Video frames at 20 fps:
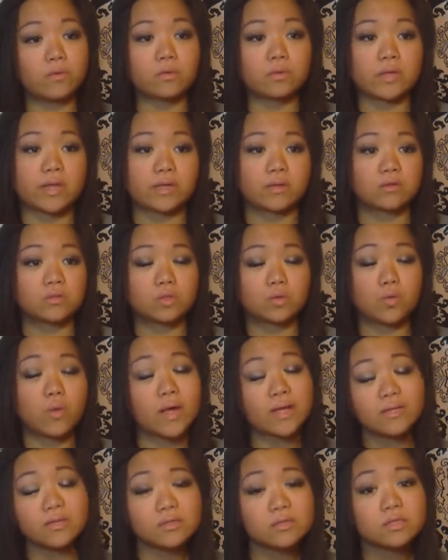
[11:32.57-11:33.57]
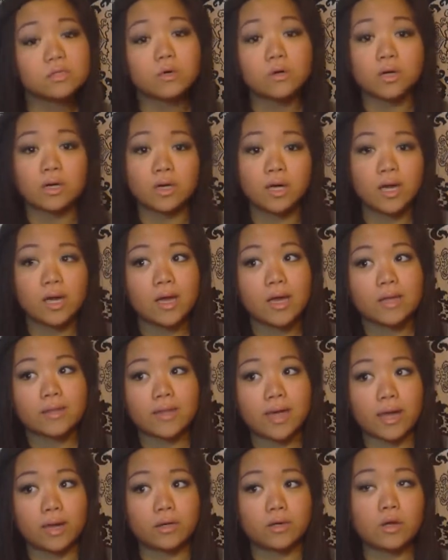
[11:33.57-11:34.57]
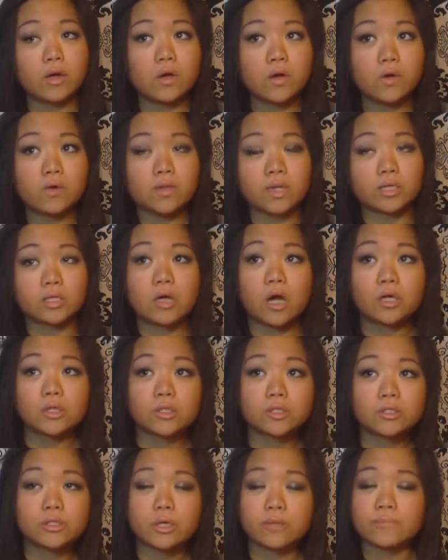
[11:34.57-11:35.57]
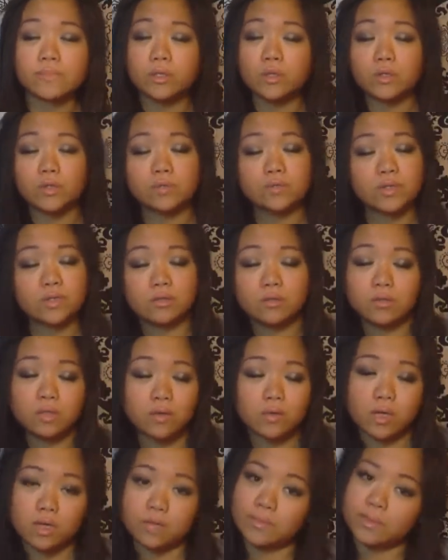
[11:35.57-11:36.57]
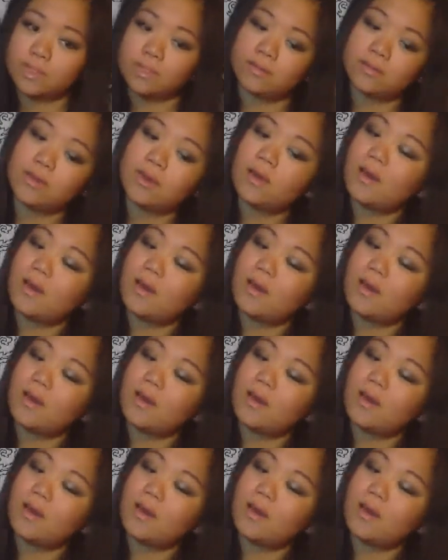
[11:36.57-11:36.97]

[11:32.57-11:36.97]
like once or that I know, that I talk to, that I'm close with, you know what I mean.